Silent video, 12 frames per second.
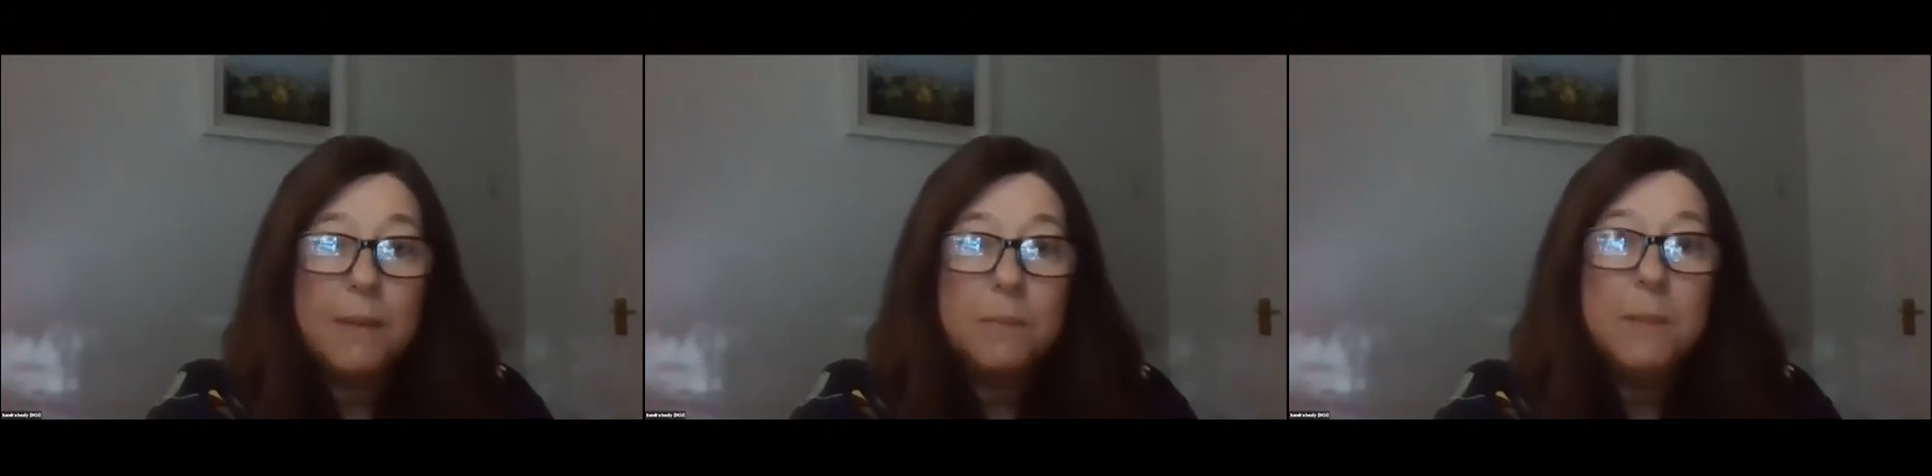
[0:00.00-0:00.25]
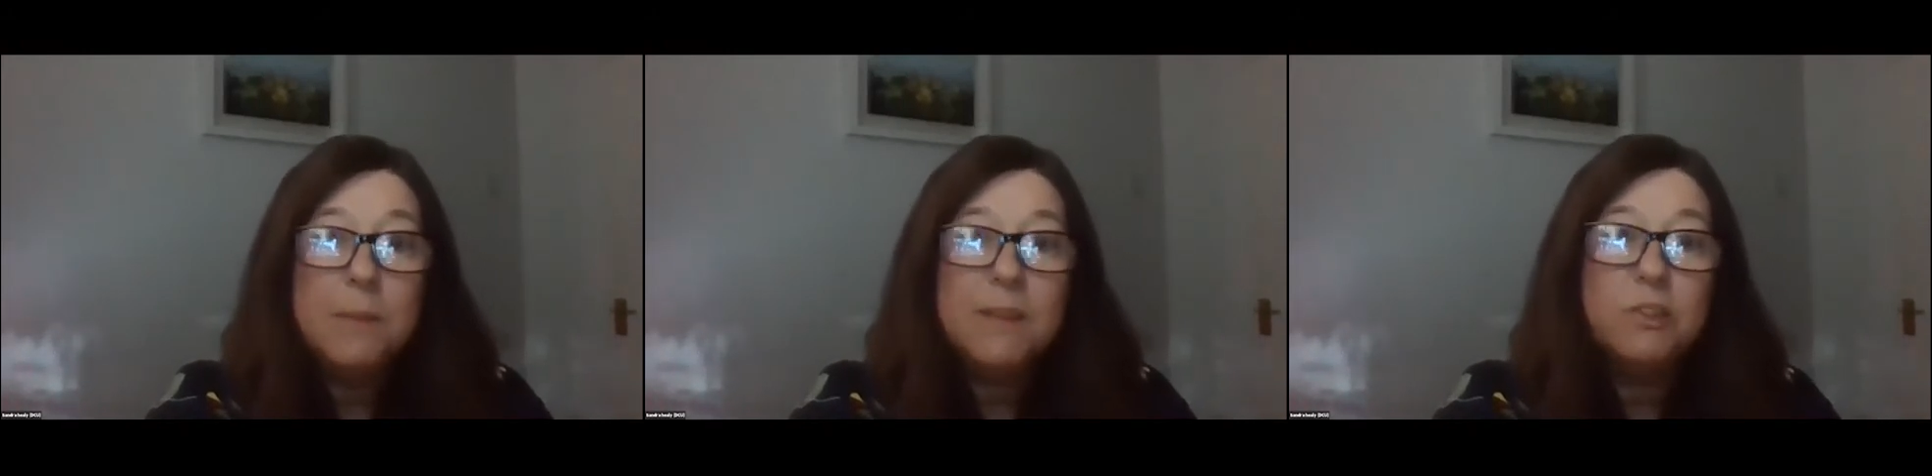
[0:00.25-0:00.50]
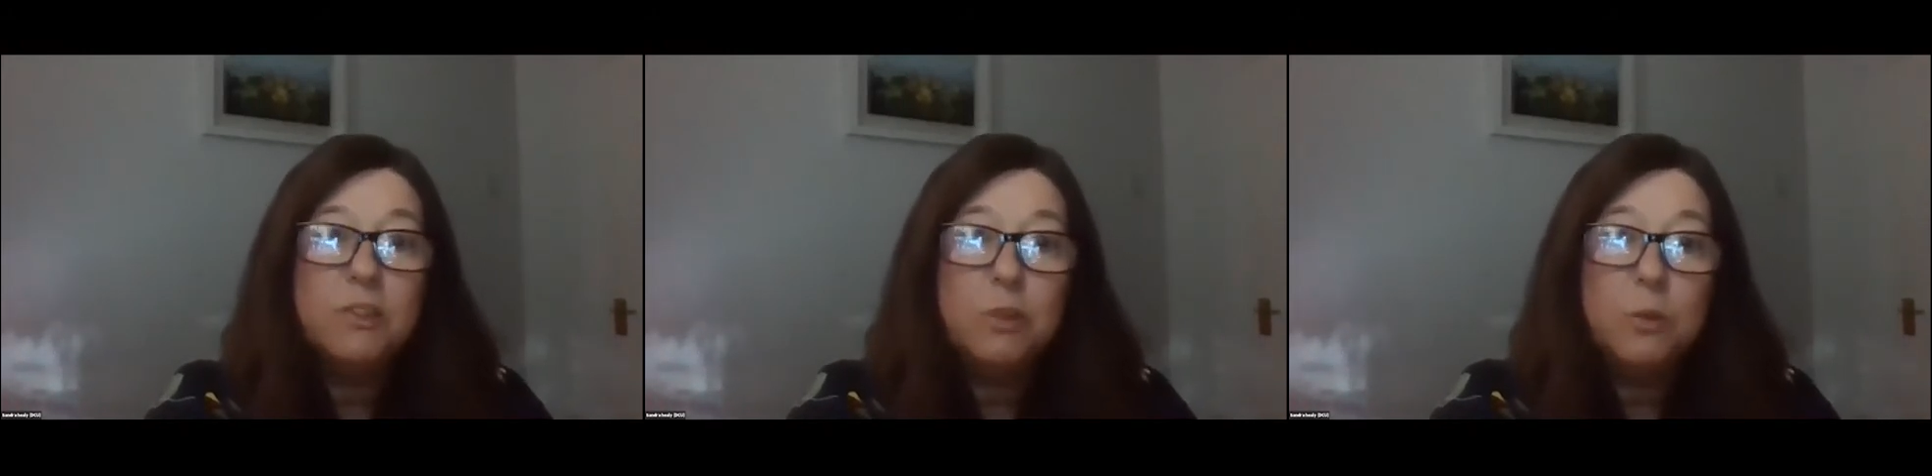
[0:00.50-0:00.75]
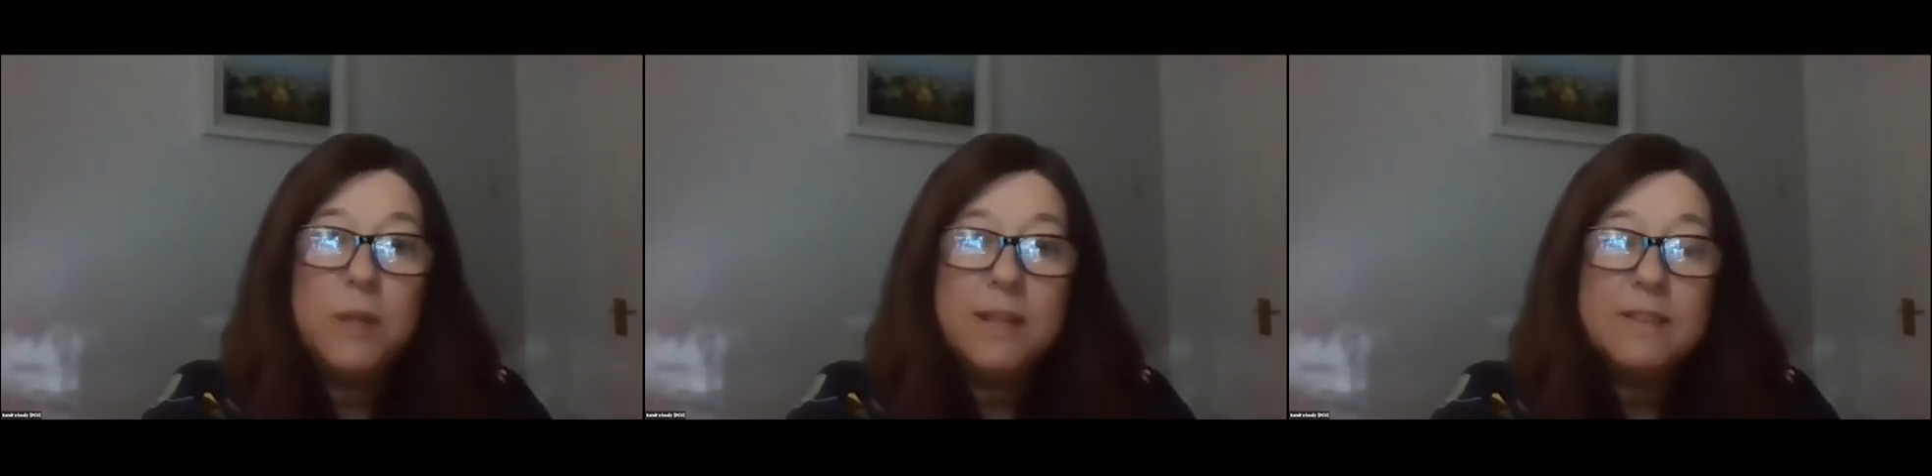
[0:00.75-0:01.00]
people to
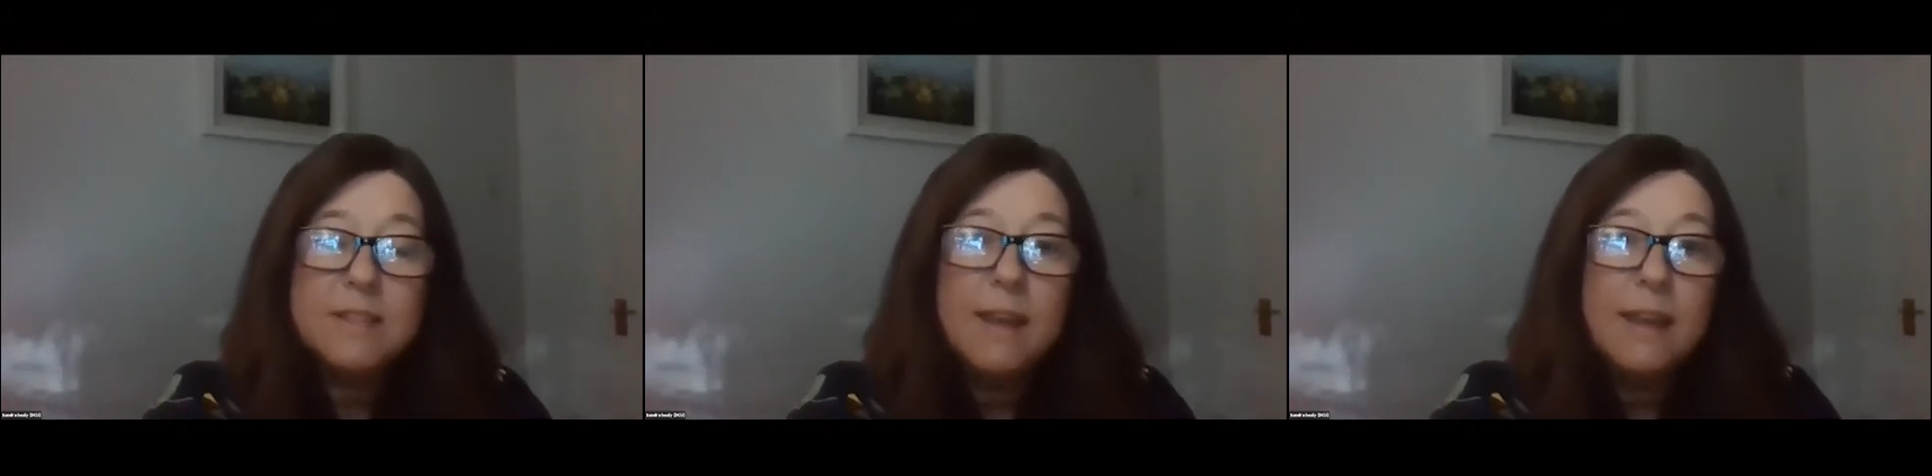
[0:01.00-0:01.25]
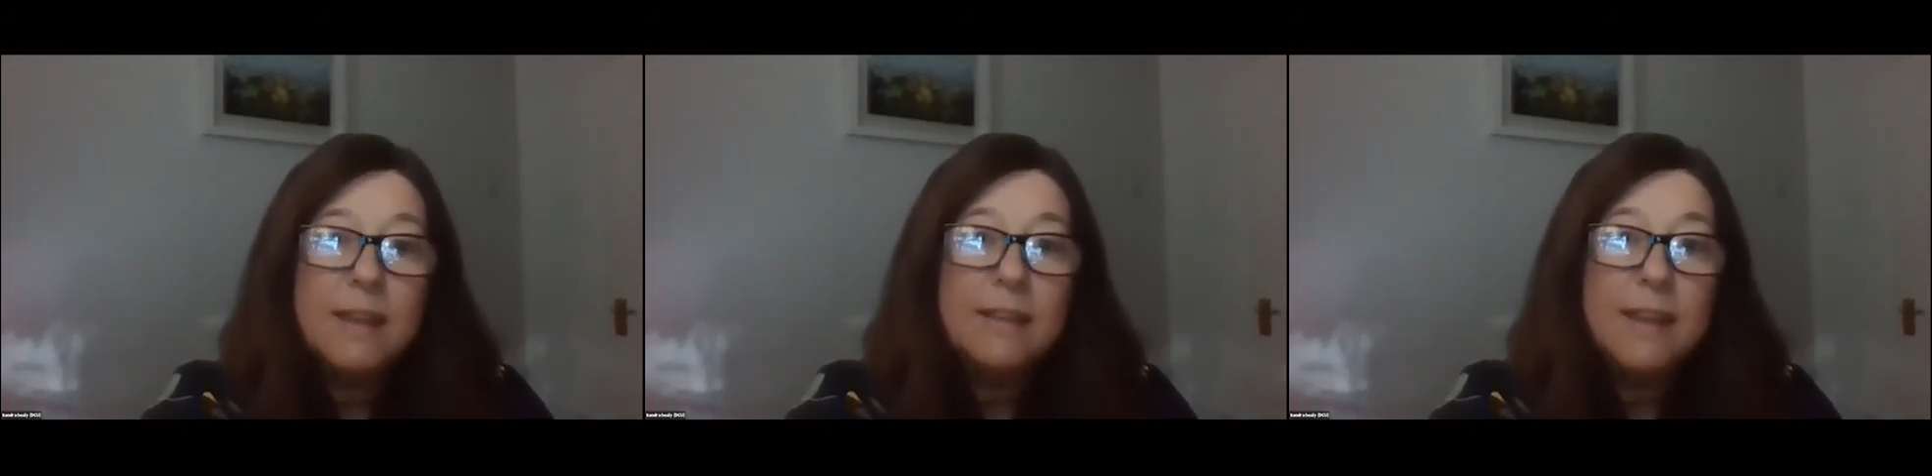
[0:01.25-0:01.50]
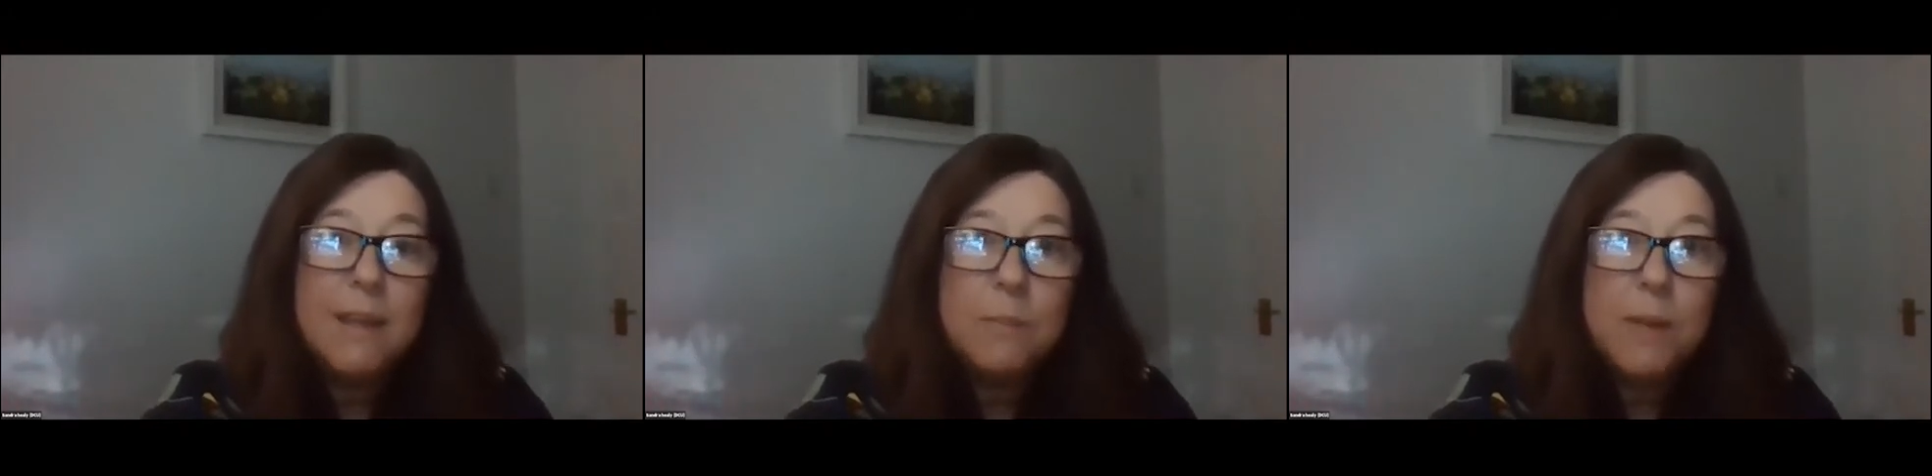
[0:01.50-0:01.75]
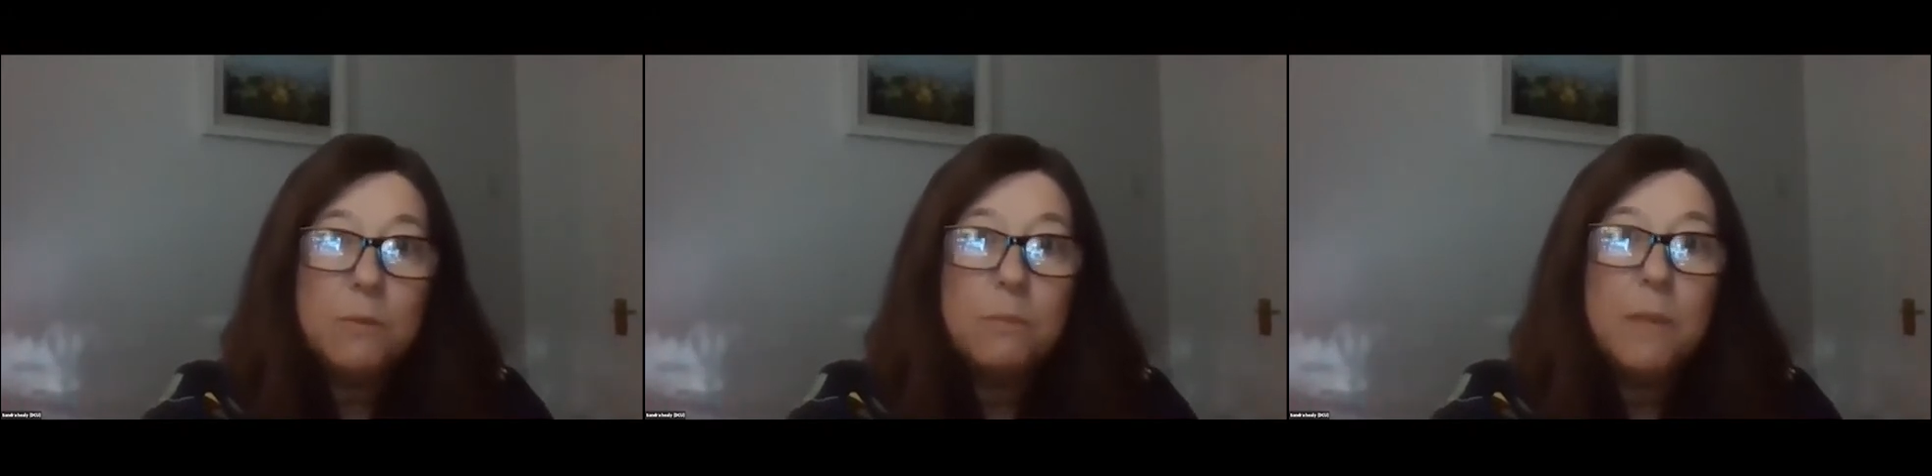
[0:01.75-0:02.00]
do is think
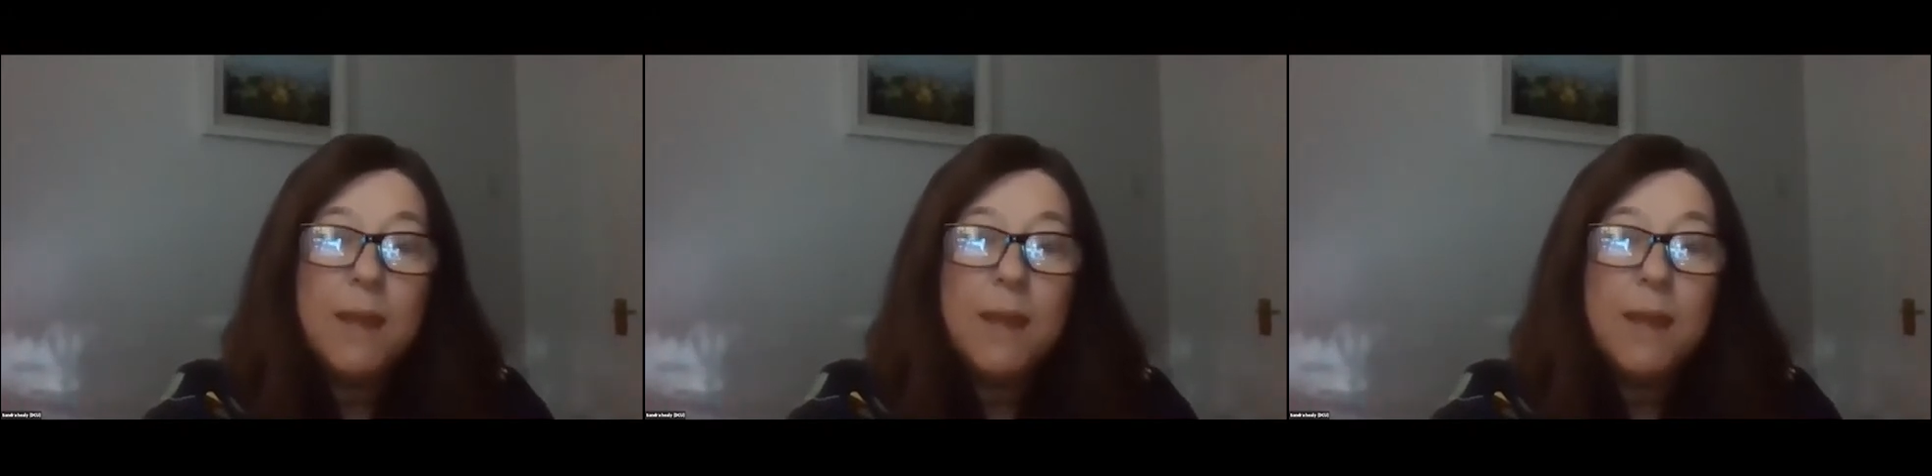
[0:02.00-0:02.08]
about